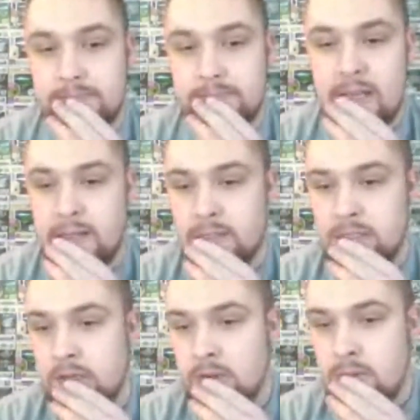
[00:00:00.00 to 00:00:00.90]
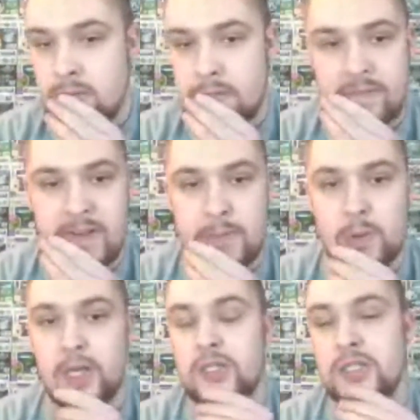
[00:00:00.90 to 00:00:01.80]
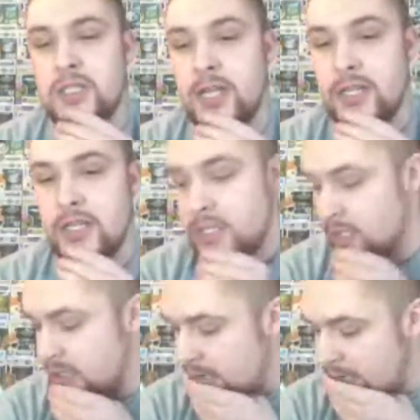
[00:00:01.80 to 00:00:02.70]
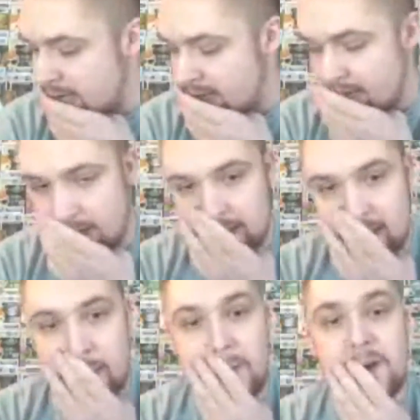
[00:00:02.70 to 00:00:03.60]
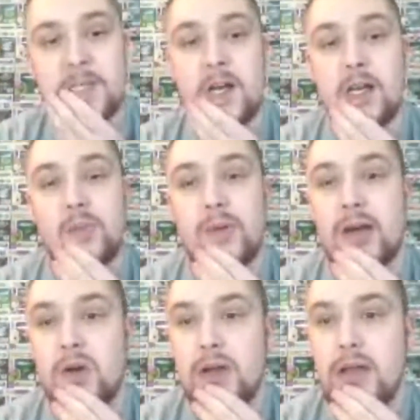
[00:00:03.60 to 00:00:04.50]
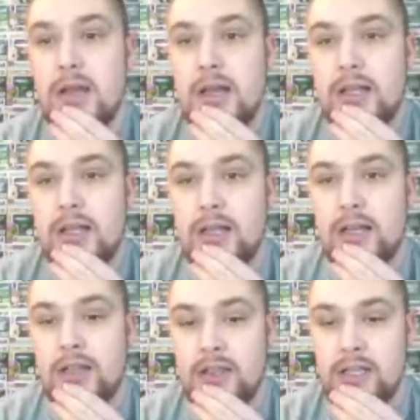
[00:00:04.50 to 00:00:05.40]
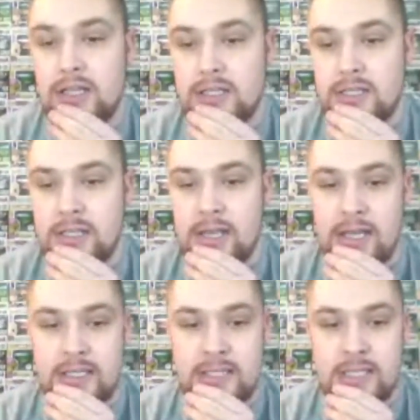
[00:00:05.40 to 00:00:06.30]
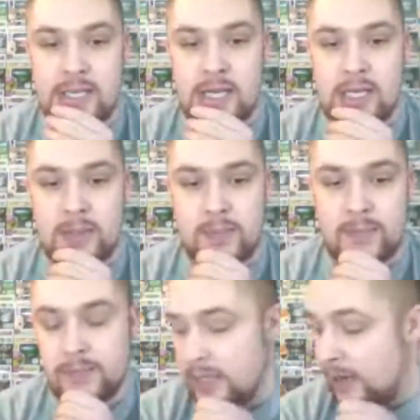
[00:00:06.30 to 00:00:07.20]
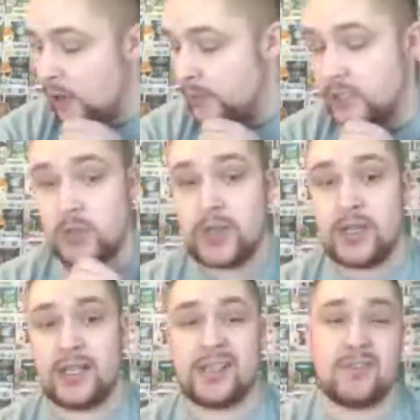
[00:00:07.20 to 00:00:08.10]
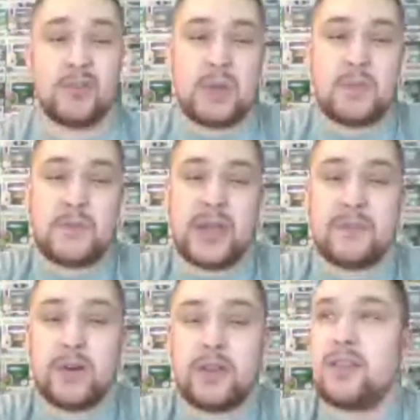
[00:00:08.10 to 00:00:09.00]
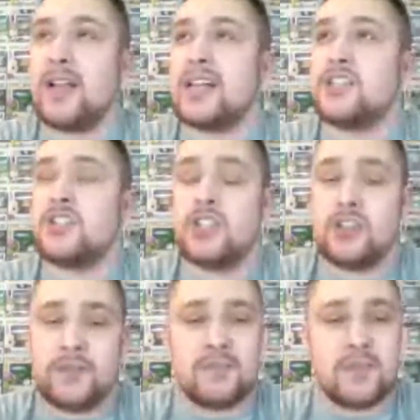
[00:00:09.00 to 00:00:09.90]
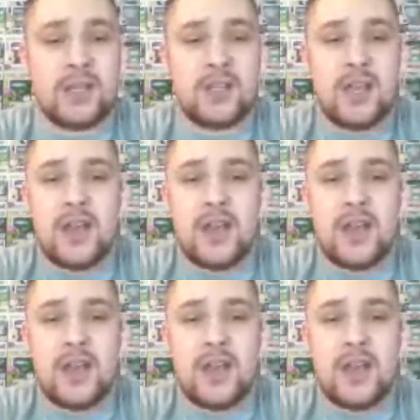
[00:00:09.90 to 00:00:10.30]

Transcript: yeah, so February 2018 got a lot of things that I want to talk about, a lot of things that that I'll be doing. It's a really big month. Last year for me,